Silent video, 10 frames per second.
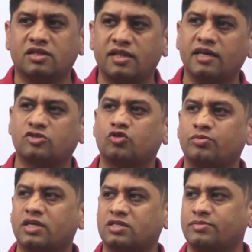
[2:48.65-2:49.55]
They should
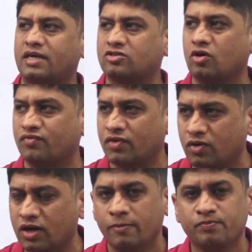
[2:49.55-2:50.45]
be the subjects of
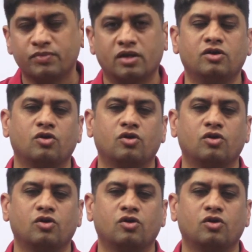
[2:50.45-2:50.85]
your, you